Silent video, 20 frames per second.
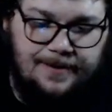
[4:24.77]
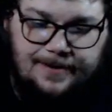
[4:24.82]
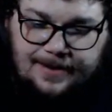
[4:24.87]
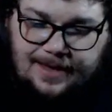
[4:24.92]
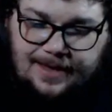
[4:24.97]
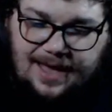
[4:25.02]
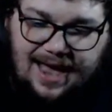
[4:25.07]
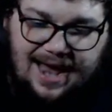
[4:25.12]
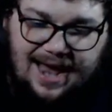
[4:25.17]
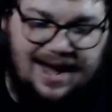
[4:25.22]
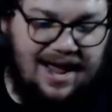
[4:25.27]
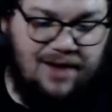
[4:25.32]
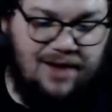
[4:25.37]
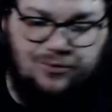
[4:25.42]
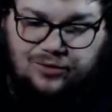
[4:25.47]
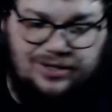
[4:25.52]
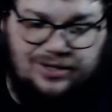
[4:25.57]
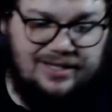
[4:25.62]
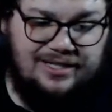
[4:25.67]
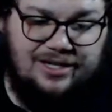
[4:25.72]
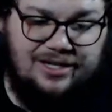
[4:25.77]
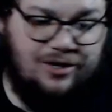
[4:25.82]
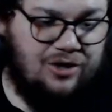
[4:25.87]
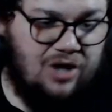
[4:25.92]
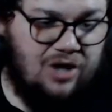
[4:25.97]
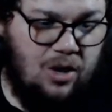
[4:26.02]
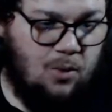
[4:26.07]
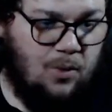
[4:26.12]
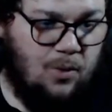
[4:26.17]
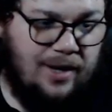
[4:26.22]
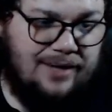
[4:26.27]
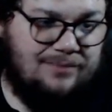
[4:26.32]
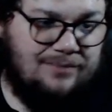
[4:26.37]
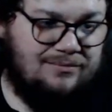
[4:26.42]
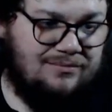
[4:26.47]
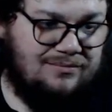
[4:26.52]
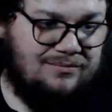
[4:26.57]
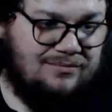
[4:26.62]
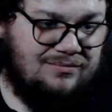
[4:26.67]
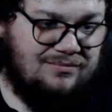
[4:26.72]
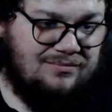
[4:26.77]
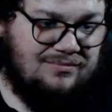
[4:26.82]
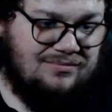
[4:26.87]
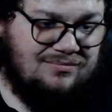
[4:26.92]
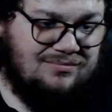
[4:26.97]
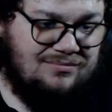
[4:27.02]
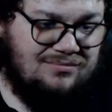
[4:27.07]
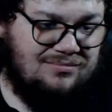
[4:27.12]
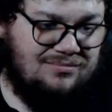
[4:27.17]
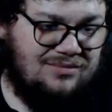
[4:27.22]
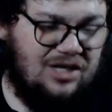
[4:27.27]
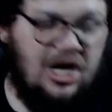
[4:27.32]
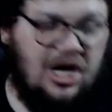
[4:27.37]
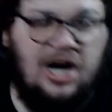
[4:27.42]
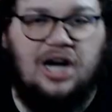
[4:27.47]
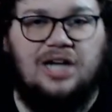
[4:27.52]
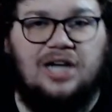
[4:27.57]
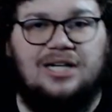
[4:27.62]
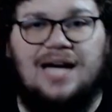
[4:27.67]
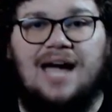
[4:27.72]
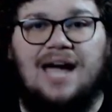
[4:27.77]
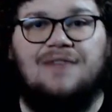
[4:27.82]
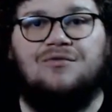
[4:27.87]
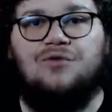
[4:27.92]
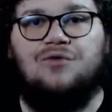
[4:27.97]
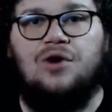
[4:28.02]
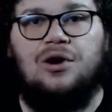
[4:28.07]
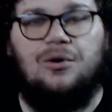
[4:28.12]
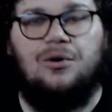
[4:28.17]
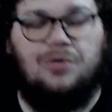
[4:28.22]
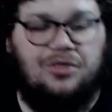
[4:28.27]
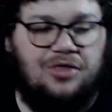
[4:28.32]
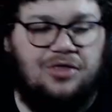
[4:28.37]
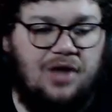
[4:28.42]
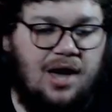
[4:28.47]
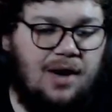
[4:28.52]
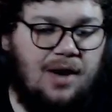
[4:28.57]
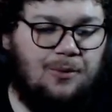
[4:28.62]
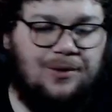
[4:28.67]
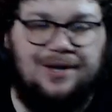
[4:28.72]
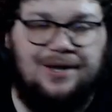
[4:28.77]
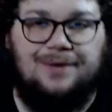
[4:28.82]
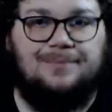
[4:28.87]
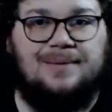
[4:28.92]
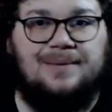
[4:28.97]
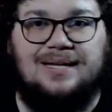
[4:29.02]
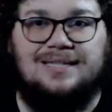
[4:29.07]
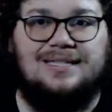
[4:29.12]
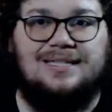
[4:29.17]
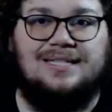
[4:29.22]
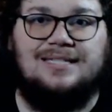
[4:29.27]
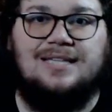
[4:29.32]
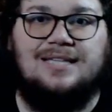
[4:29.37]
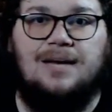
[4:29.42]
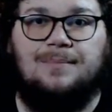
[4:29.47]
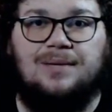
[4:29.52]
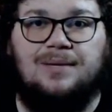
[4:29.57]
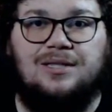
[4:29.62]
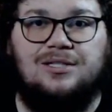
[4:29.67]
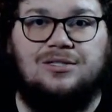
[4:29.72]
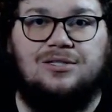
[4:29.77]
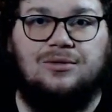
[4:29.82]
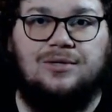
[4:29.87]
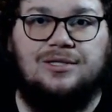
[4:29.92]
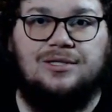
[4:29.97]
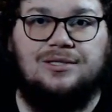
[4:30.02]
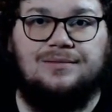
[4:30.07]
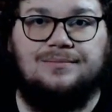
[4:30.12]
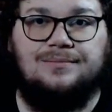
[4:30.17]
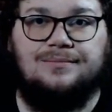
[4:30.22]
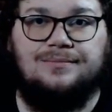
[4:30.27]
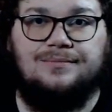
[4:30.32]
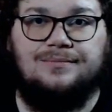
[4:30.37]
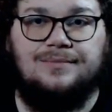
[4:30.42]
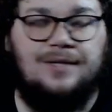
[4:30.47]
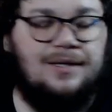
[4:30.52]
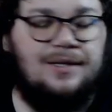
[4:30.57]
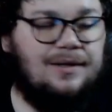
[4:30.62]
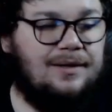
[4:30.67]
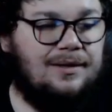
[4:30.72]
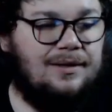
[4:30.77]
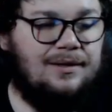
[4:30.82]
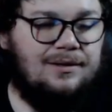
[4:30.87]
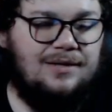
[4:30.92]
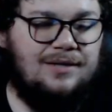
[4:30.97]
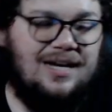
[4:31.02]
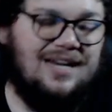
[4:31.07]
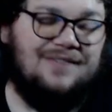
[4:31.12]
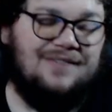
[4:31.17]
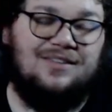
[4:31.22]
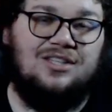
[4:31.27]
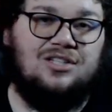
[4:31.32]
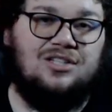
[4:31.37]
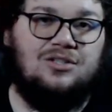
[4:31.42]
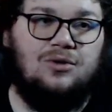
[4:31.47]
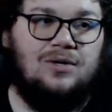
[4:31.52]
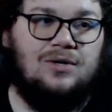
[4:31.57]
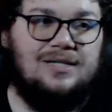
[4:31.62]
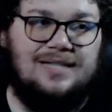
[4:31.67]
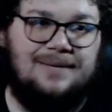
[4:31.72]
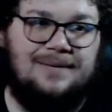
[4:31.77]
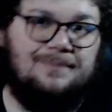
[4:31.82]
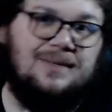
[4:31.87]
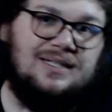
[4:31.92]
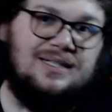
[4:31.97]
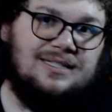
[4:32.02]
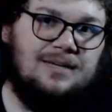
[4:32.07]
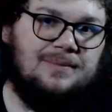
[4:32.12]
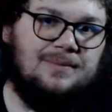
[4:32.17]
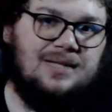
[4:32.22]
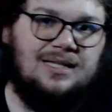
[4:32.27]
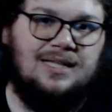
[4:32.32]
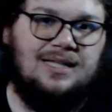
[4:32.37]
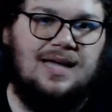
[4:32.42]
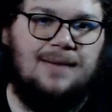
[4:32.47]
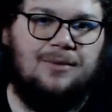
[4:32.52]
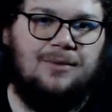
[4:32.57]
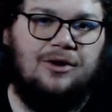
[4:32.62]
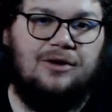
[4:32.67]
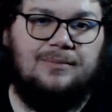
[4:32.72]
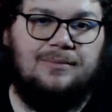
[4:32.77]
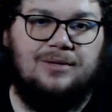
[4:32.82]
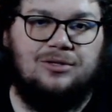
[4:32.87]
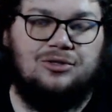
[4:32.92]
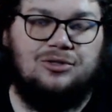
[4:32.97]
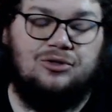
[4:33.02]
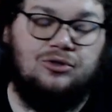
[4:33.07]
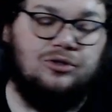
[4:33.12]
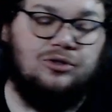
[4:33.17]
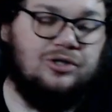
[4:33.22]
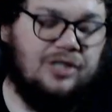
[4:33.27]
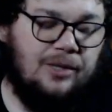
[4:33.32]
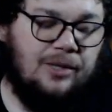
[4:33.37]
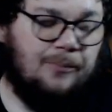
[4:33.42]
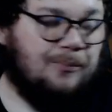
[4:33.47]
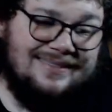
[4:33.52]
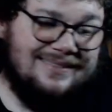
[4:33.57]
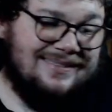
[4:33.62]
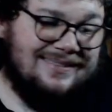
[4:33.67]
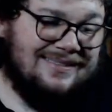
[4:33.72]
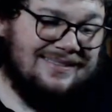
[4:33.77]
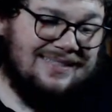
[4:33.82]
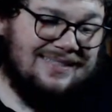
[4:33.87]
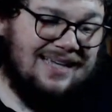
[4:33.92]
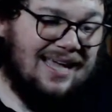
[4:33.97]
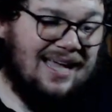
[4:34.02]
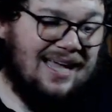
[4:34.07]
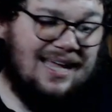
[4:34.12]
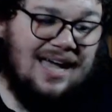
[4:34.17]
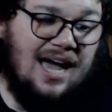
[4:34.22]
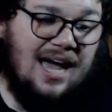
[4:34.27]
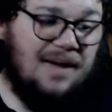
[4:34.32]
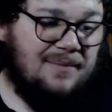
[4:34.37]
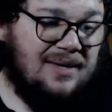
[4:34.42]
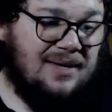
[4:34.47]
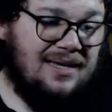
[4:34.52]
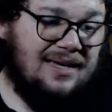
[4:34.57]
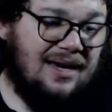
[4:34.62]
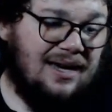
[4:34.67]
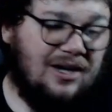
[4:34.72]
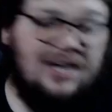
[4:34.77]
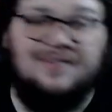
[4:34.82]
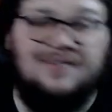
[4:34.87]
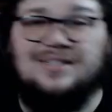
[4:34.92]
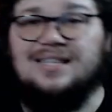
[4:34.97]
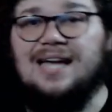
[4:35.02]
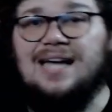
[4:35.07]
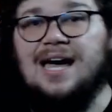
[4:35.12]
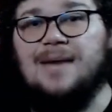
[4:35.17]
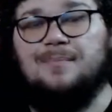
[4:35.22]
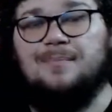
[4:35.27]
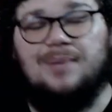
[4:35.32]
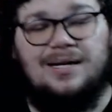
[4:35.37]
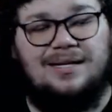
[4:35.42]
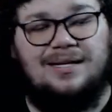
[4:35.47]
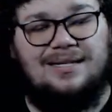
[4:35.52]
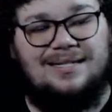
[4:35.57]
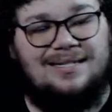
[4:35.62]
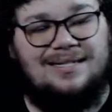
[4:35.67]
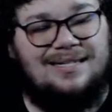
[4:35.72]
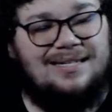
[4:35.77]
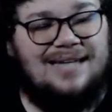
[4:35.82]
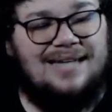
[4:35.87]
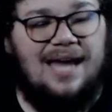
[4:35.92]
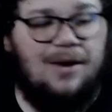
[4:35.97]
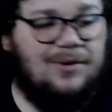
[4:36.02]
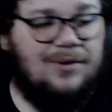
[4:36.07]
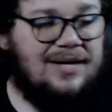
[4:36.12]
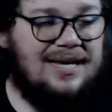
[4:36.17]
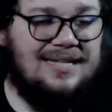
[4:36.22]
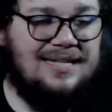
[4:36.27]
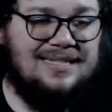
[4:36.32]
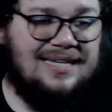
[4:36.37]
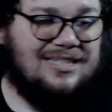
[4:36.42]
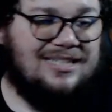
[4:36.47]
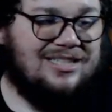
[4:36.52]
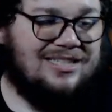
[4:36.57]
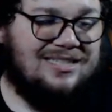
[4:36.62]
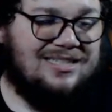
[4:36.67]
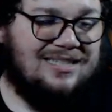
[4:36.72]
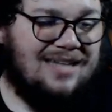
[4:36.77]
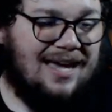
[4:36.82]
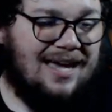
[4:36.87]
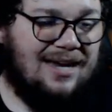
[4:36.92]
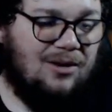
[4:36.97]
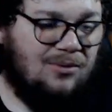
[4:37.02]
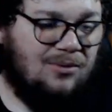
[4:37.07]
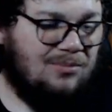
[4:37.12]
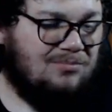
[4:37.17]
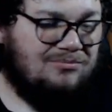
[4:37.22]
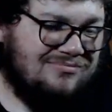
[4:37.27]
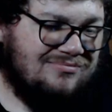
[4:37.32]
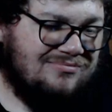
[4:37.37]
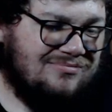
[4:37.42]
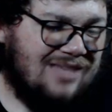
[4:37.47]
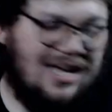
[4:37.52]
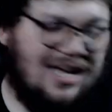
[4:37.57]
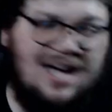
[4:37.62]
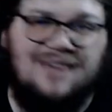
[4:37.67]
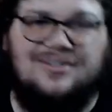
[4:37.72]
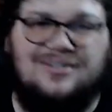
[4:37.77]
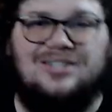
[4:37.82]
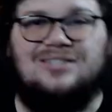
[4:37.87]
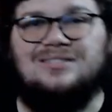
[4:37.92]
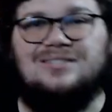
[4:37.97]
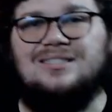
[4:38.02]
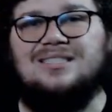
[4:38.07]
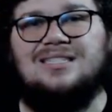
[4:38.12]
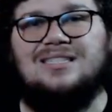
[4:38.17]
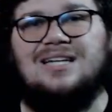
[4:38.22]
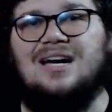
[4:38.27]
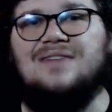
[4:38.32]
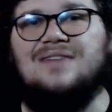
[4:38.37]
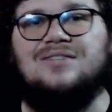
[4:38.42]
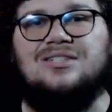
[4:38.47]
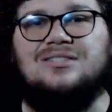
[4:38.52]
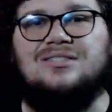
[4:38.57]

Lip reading: And I really don't know what young Afrodo thought when he picked this up in the stores. Not even the stores. I picked it up in the library in middle school. So it got me. I'll give it that. But nowadays, the cover. It's a cover.